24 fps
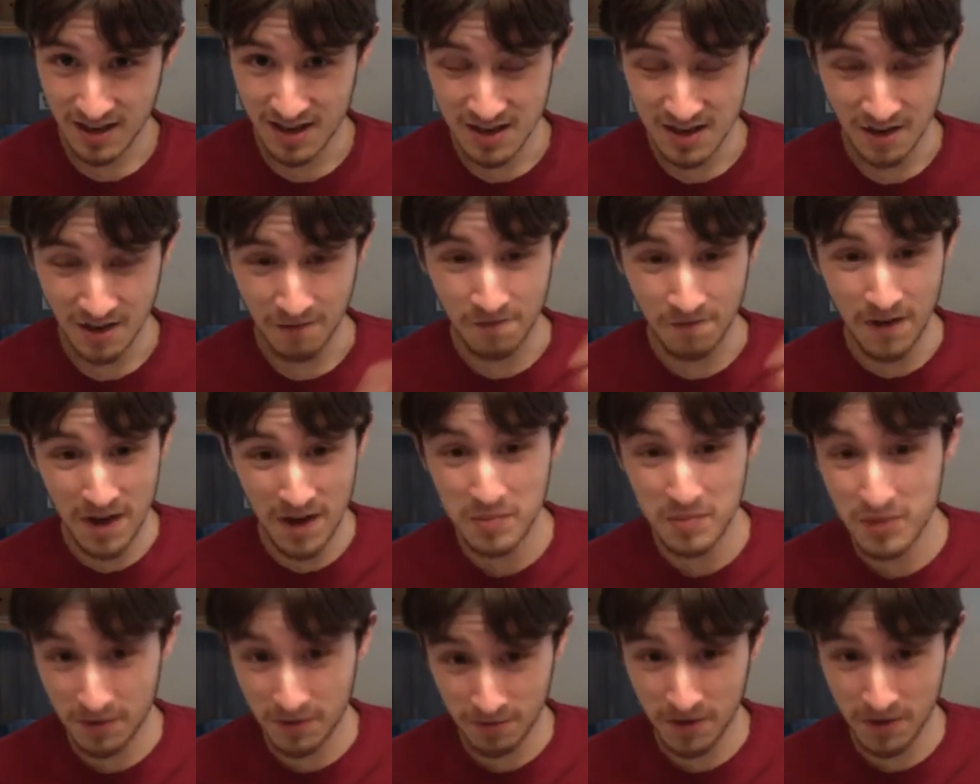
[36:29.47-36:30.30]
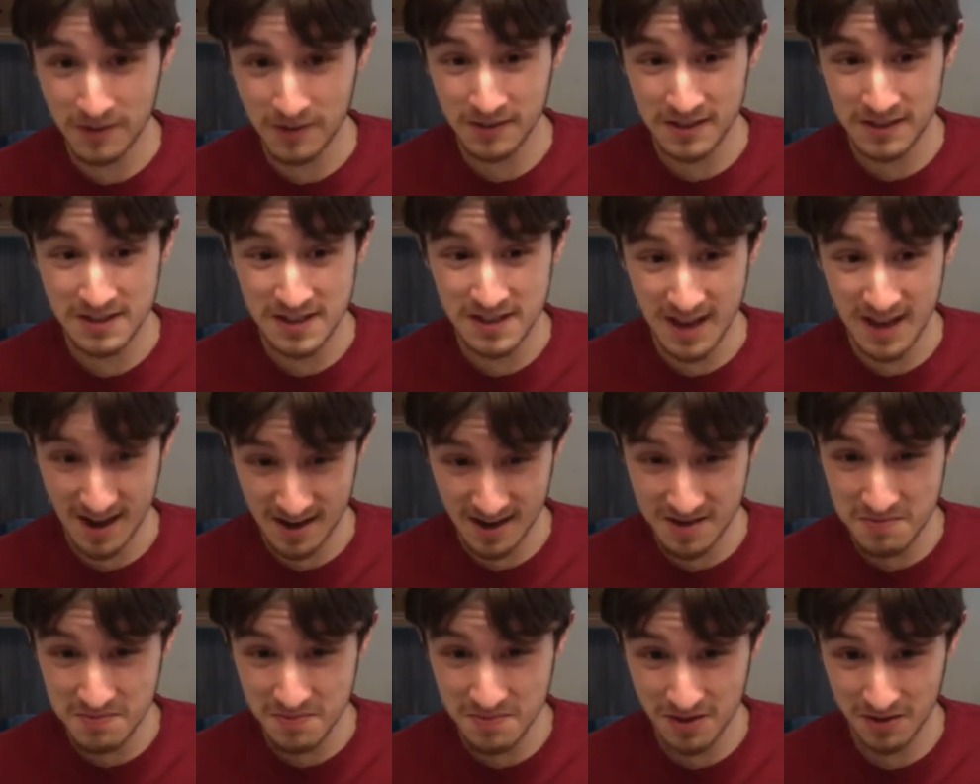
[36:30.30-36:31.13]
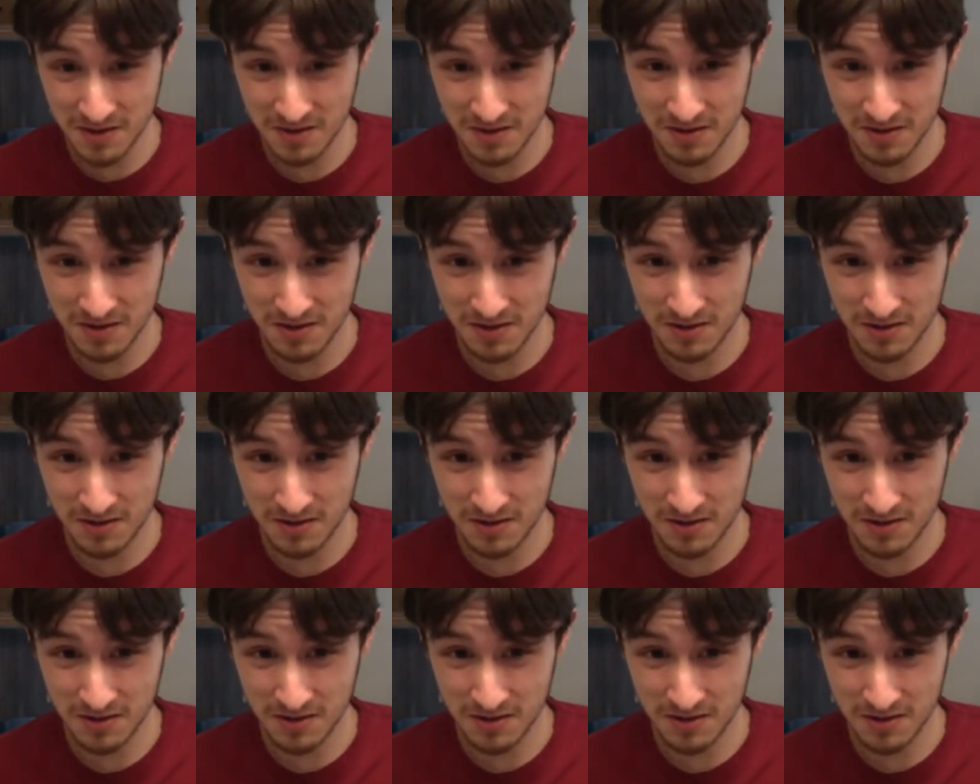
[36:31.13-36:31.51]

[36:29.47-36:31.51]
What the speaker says: in a family-friendly game?